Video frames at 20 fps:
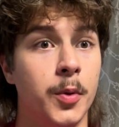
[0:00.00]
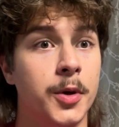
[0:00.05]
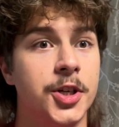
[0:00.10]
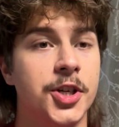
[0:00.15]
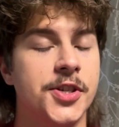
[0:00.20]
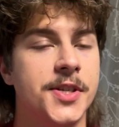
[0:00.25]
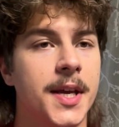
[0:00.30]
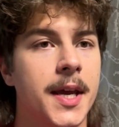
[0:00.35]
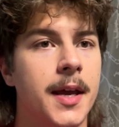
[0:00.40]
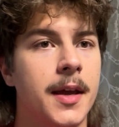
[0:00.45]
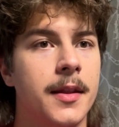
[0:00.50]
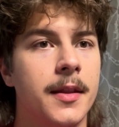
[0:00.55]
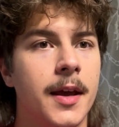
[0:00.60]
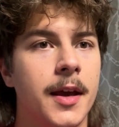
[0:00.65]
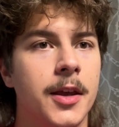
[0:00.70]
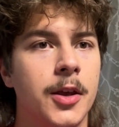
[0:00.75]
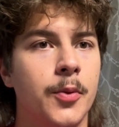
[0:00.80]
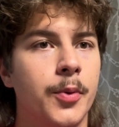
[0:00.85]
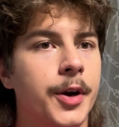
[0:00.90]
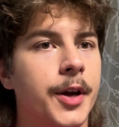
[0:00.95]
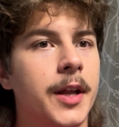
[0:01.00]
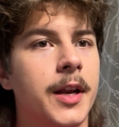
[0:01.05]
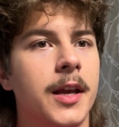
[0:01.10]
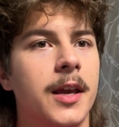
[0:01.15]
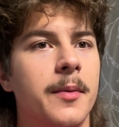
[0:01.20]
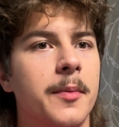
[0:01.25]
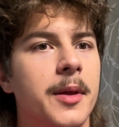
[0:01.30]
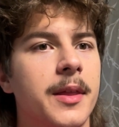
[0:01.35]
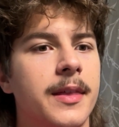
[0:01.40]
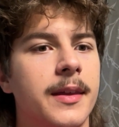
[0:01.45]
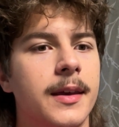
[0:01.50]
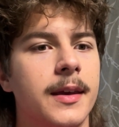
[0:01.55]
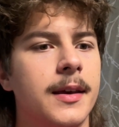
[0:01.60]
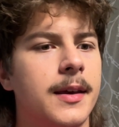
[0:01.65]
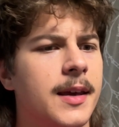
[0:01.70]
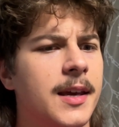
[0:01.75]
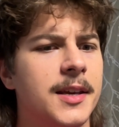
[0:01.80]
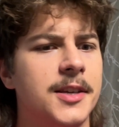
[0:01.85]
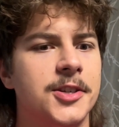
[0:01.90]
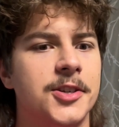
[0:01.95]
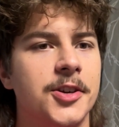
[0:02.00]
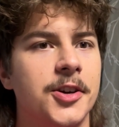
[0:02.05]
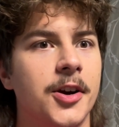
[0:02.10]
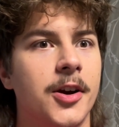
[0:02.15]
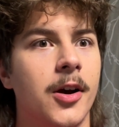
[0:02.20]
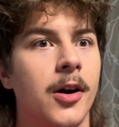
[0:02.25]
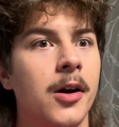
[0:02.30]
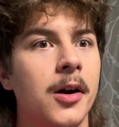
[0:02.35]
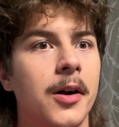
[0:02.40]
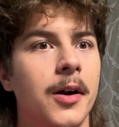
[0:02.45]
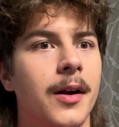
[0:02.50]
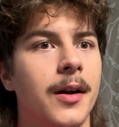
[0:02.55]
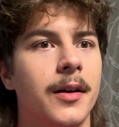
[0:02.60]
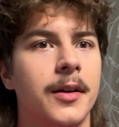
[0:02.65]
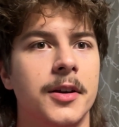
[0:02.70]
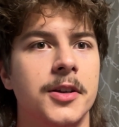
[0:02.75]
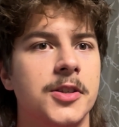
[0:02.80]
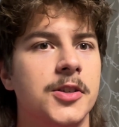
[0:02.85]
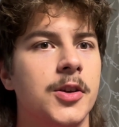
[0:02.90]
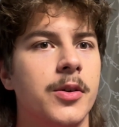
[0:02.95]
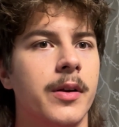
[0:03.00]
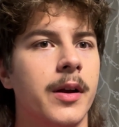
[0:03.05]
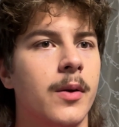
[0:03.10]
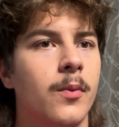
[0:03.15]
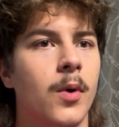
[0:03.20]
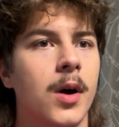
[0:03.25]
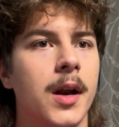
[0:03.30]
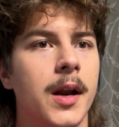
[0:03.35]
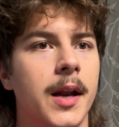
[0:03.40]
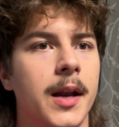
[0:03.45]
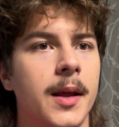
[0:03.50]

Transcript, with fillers: were just saying that you were gonna give me the keys to your car because you didn't want it